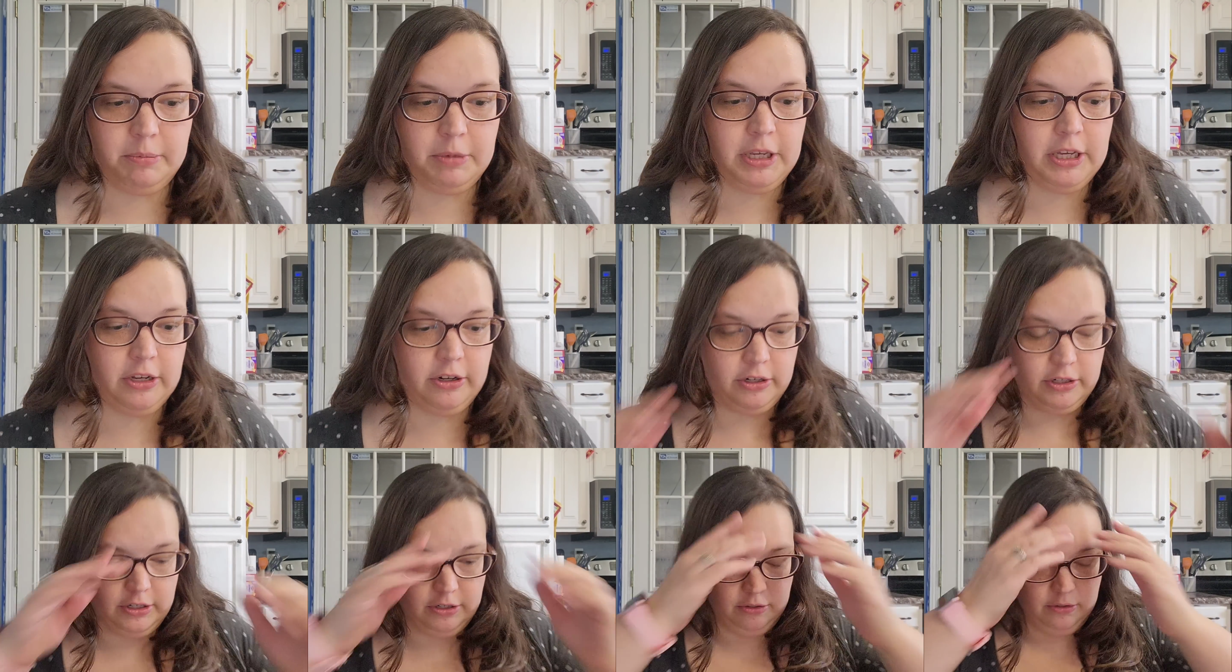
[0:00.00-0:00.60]

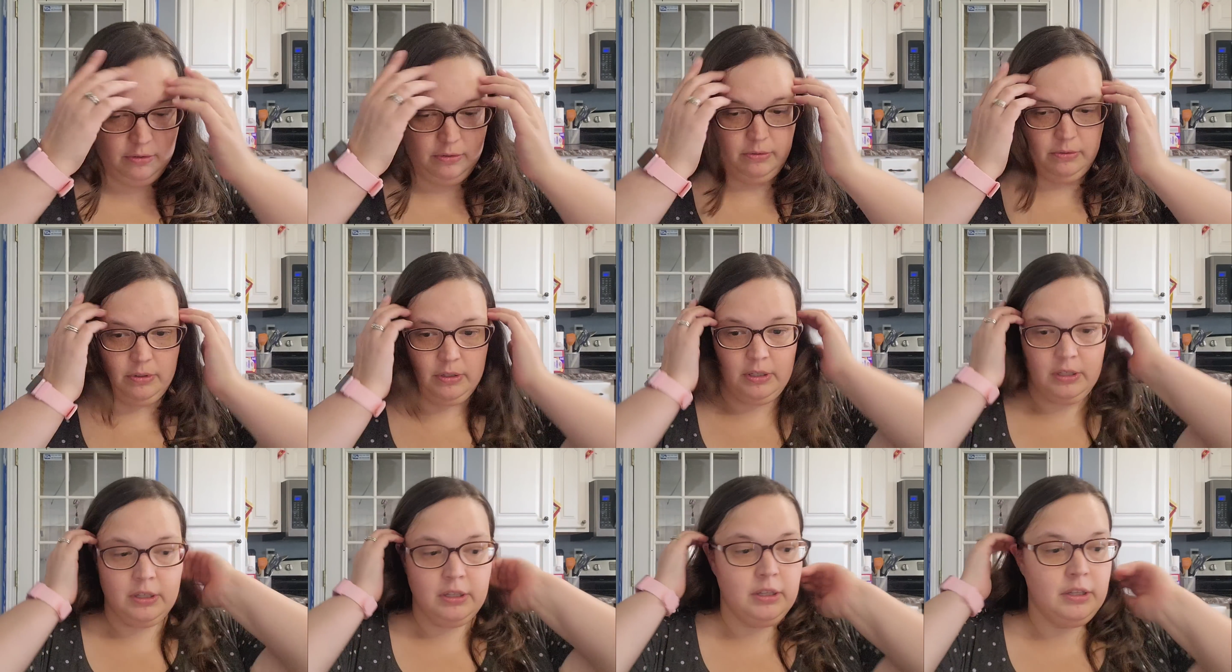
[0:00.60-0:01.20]
eager to
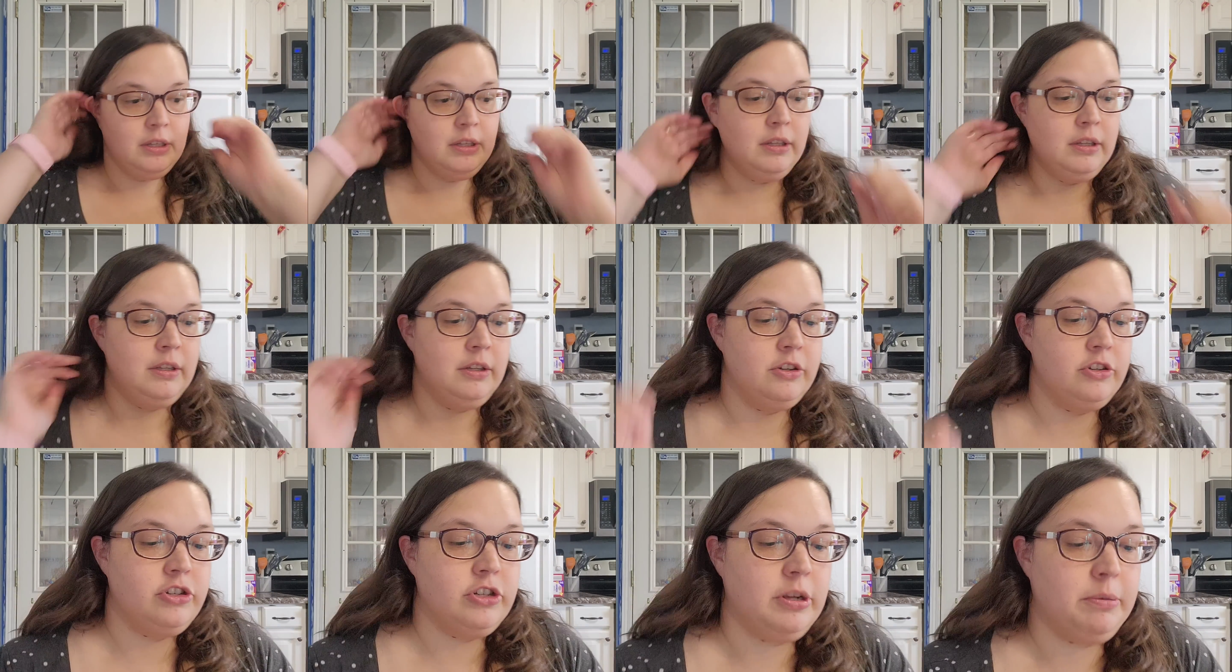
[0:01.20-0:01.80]

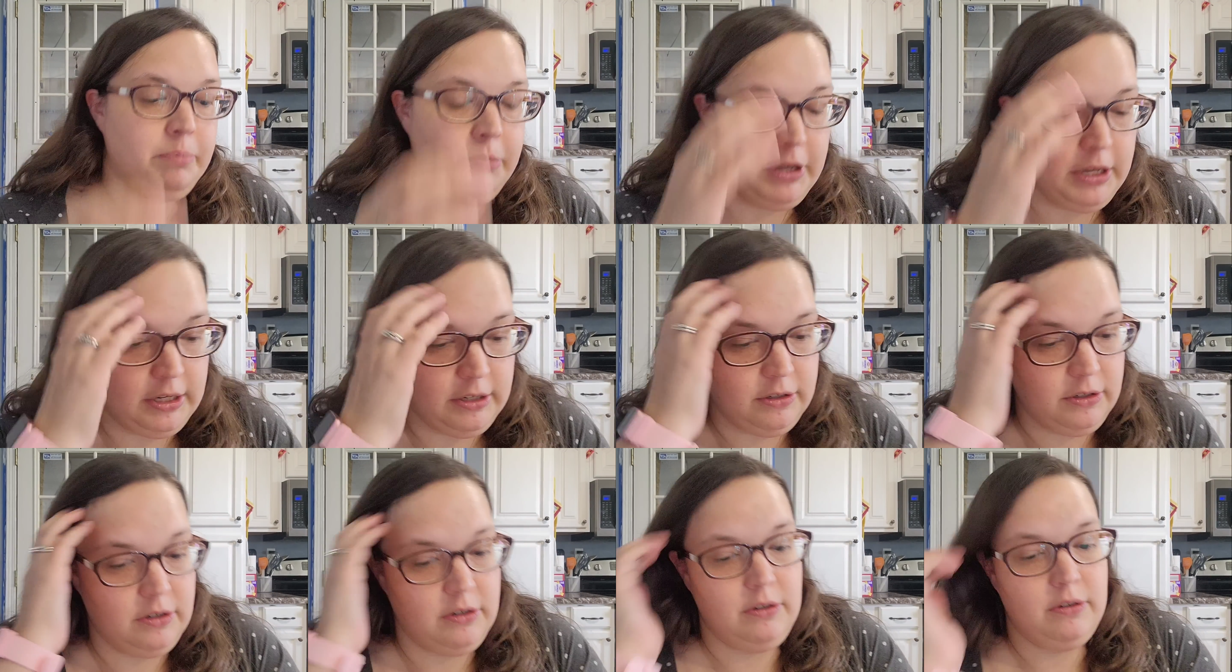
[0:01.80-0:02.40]
jump
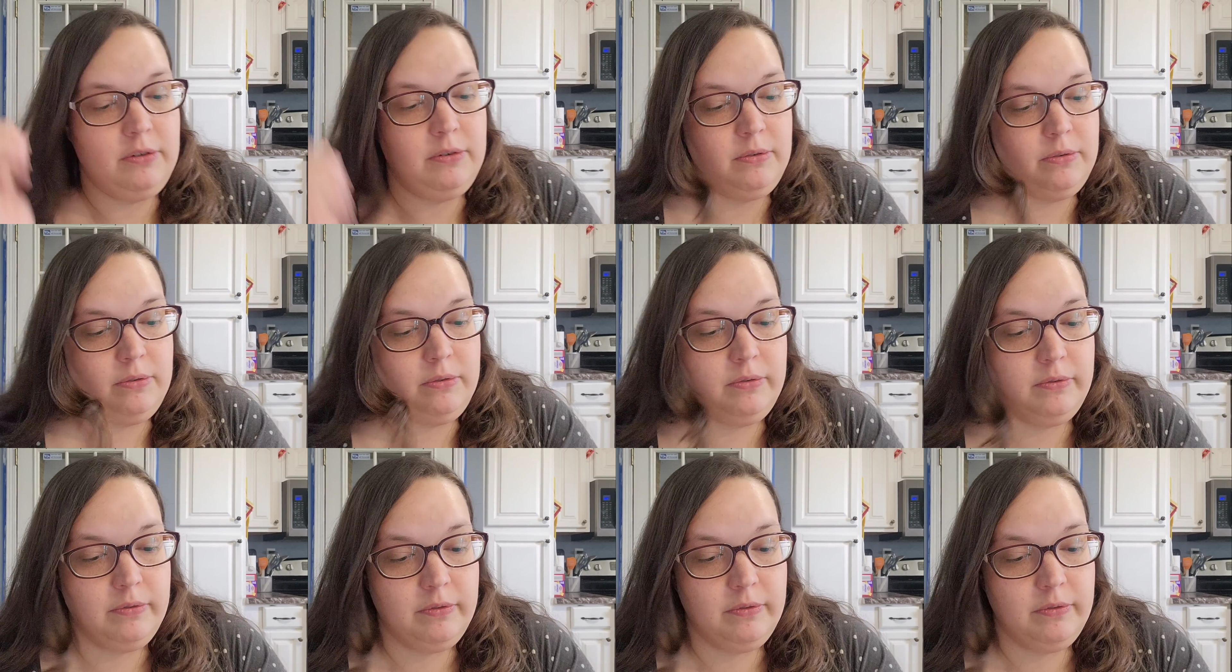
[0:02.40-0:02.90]
into